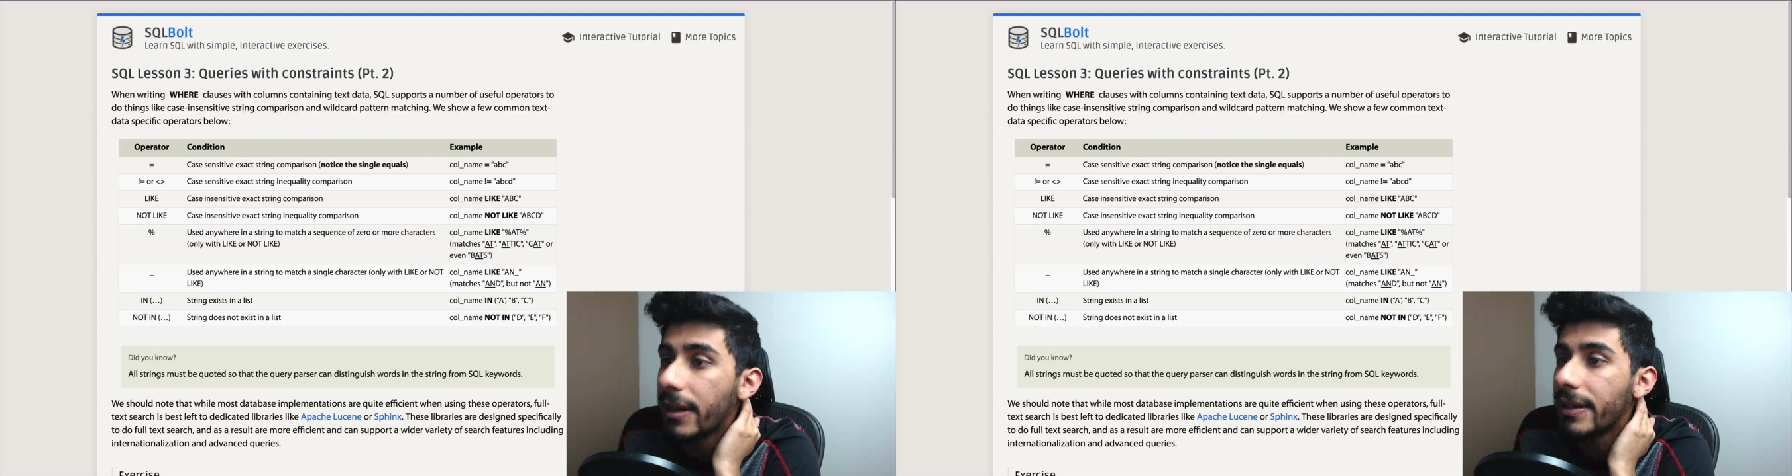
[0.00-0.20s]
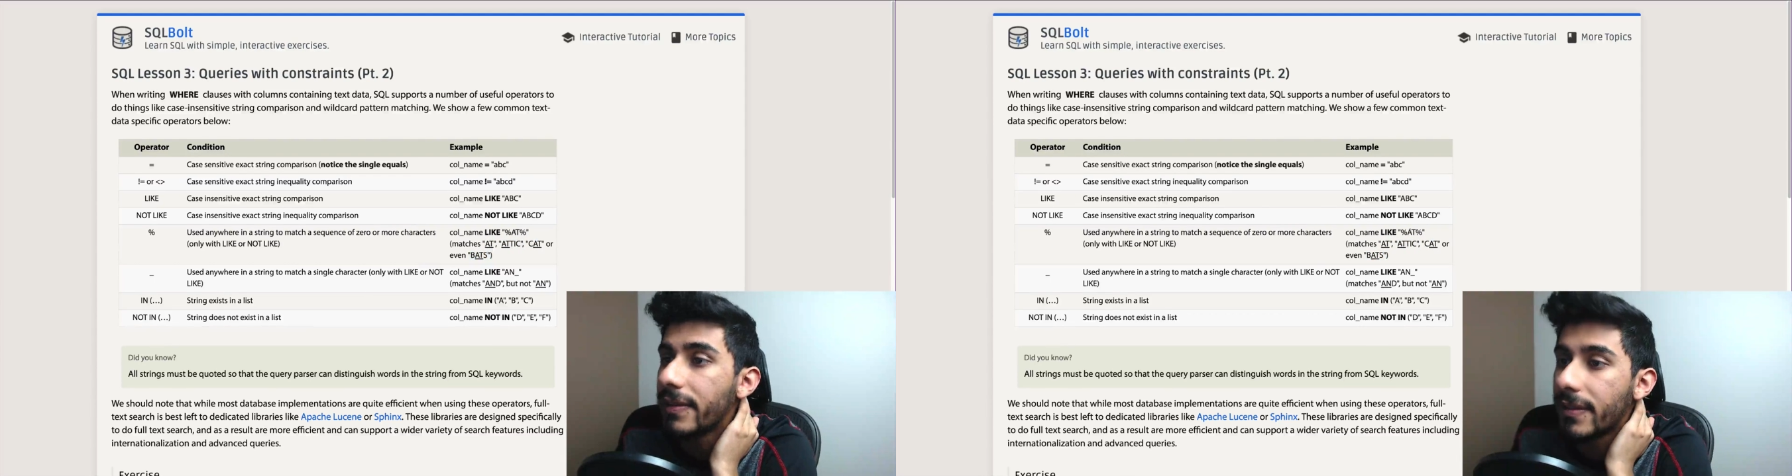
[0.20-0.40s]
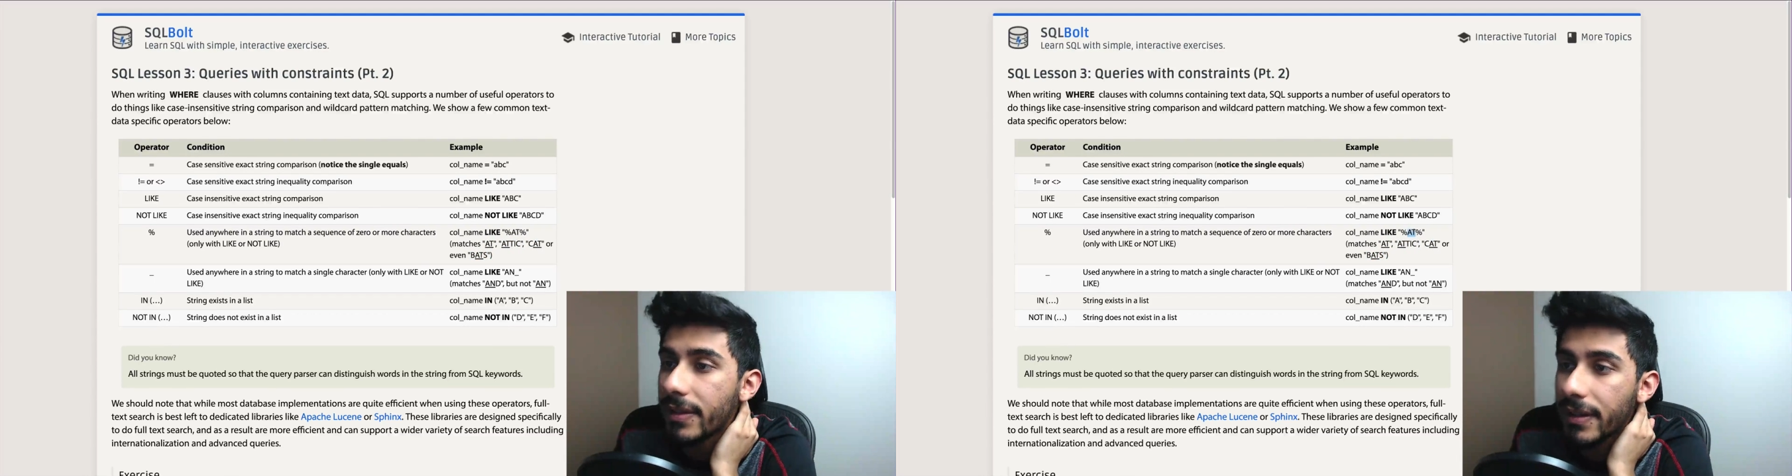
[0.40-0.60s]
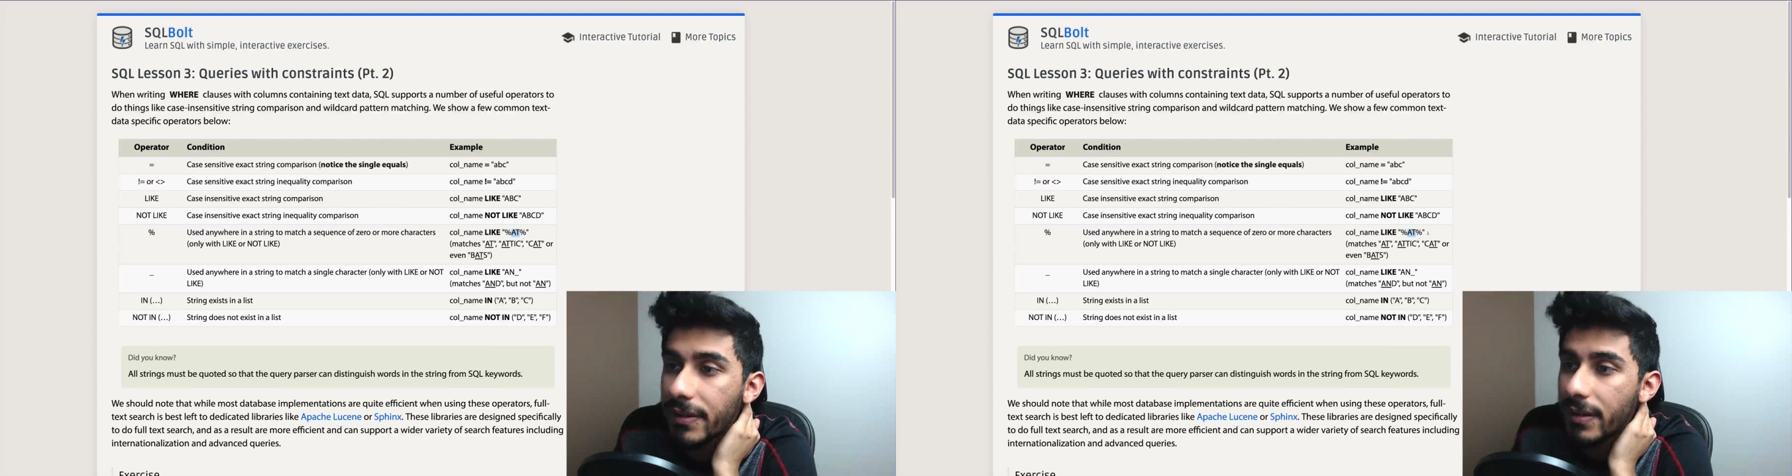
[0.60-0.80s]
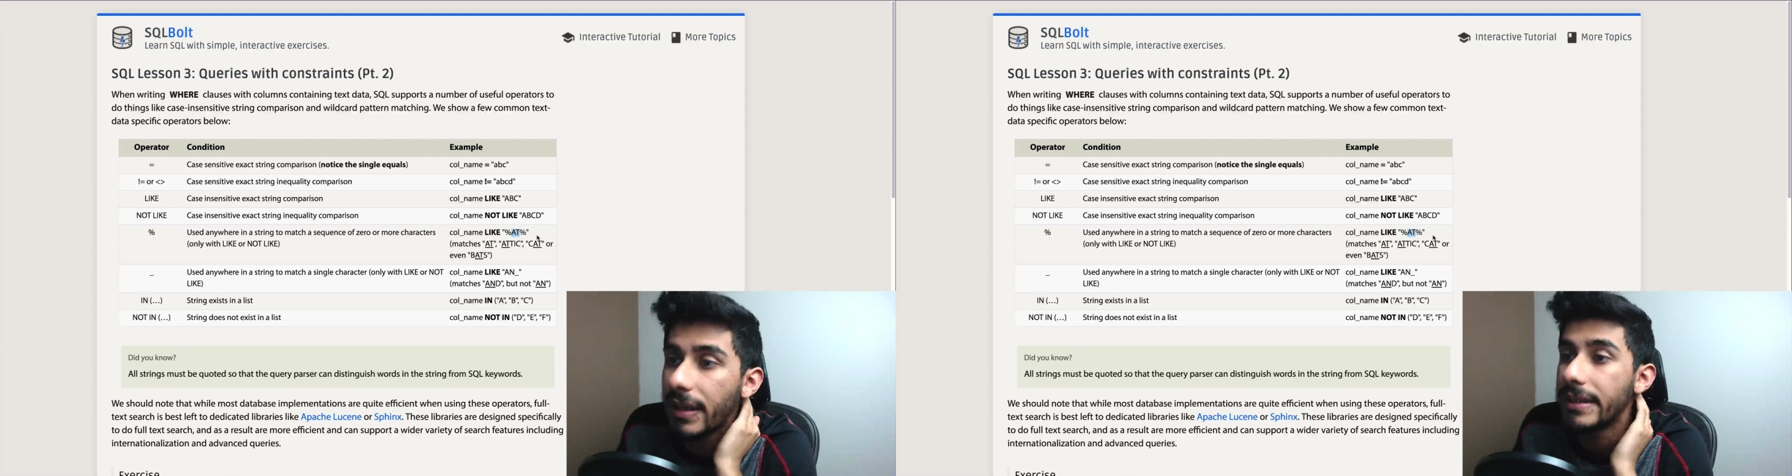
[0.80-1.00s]
anything has
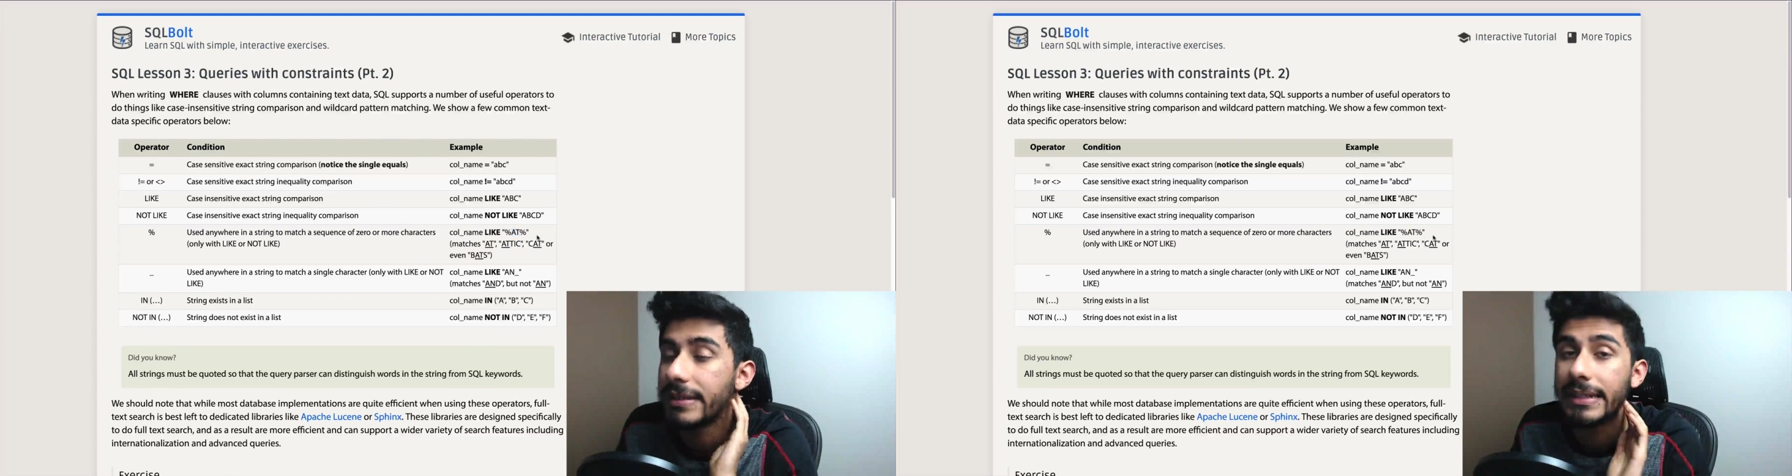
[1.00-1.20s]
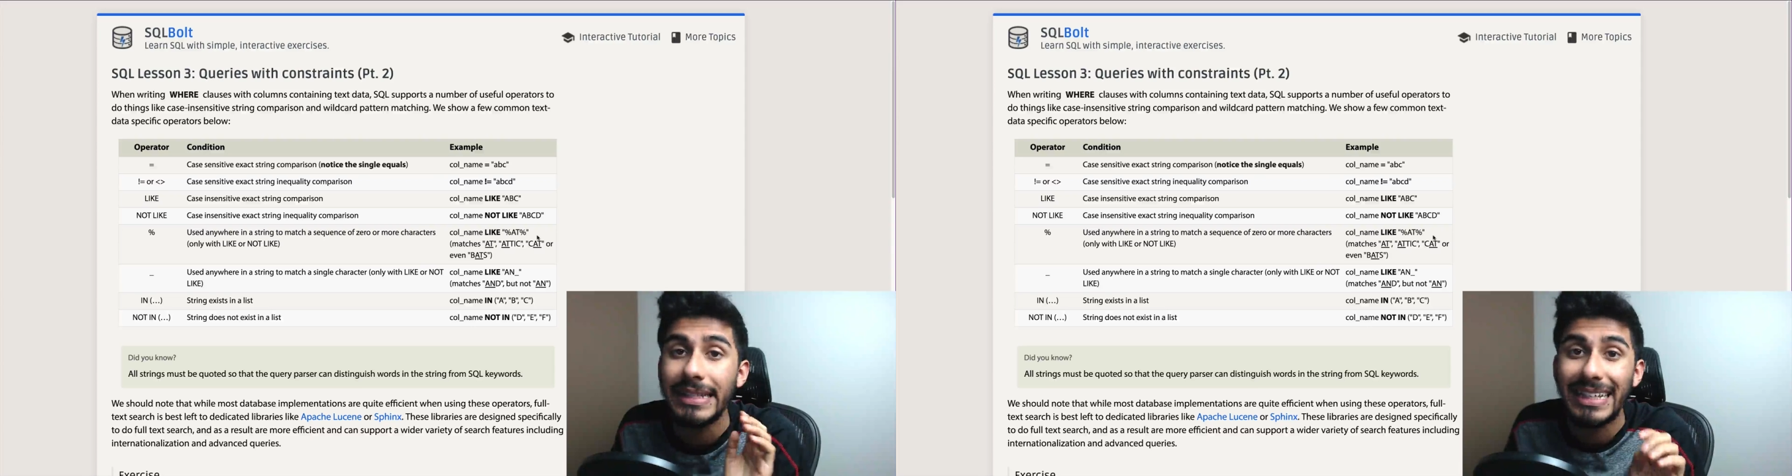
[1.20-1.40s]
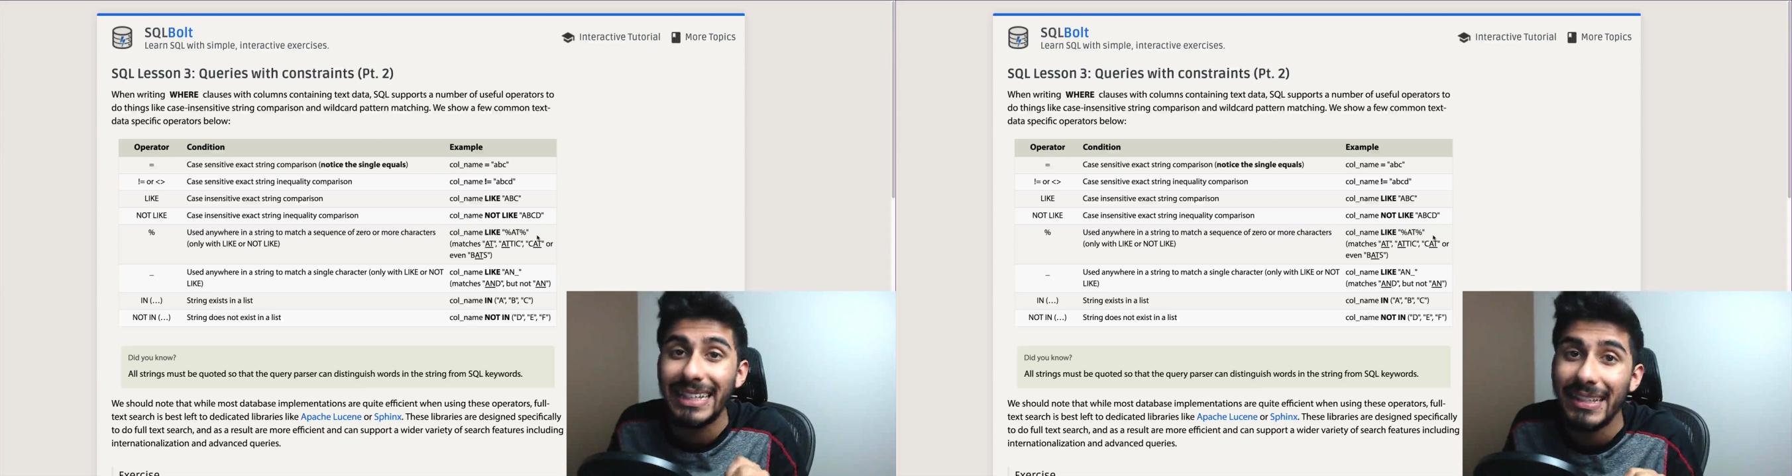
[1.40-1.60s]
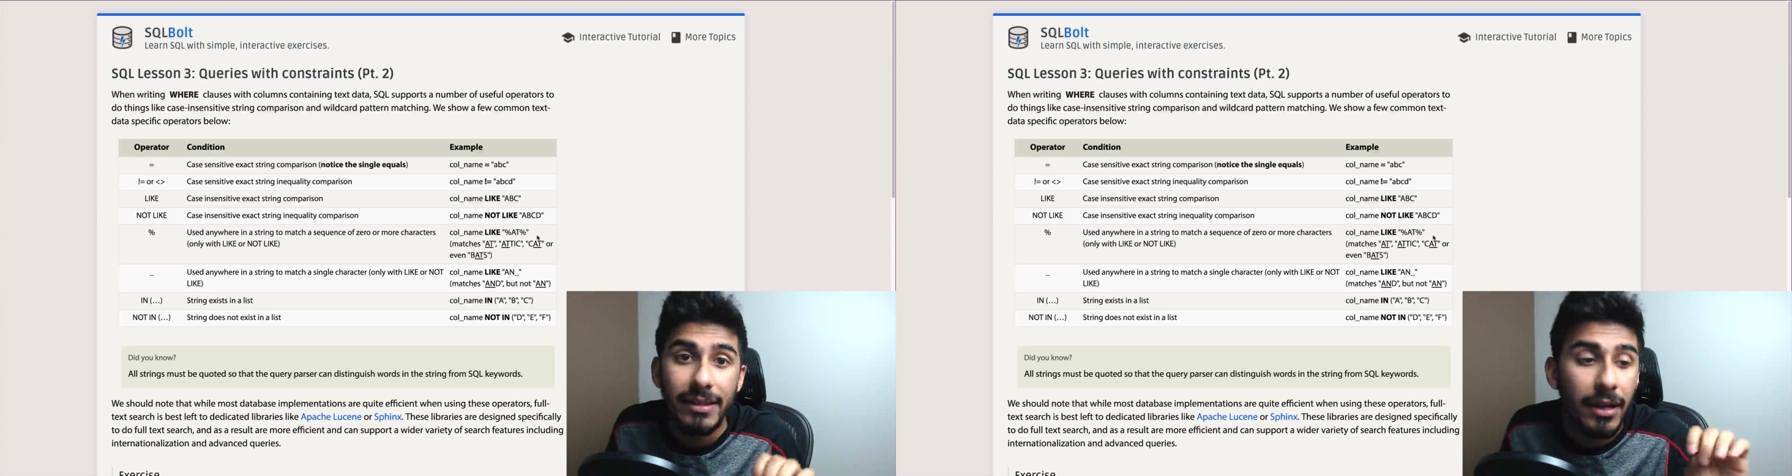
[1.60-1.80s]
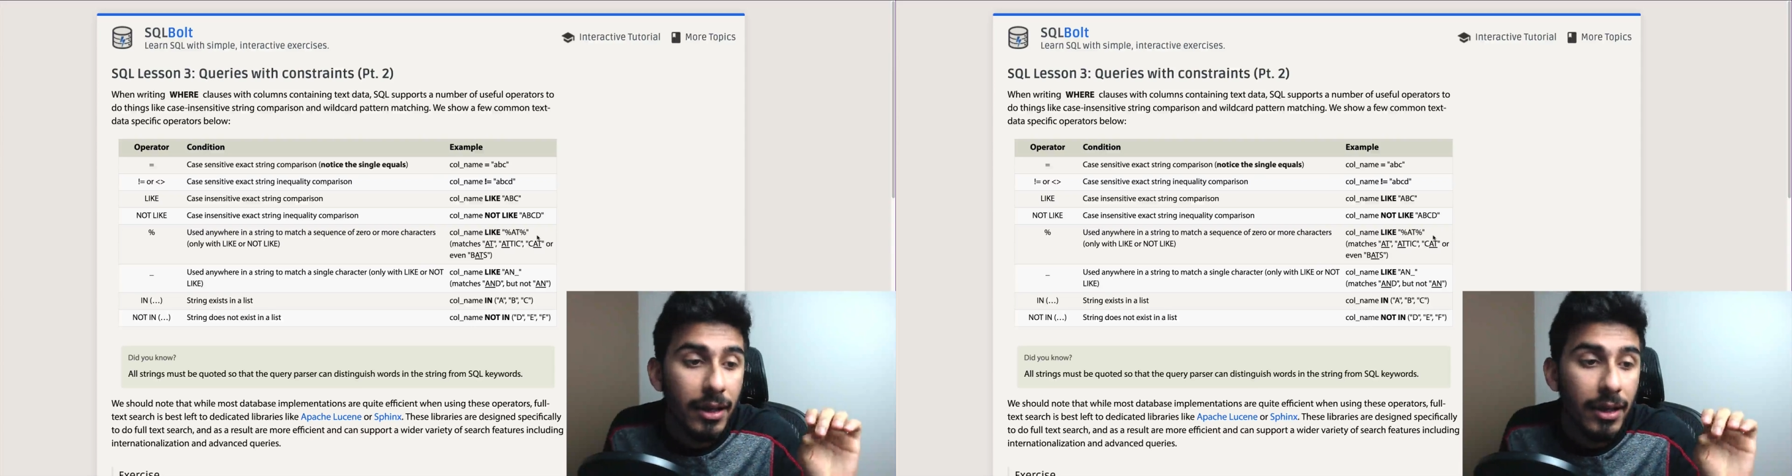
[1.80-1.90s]
AT in it,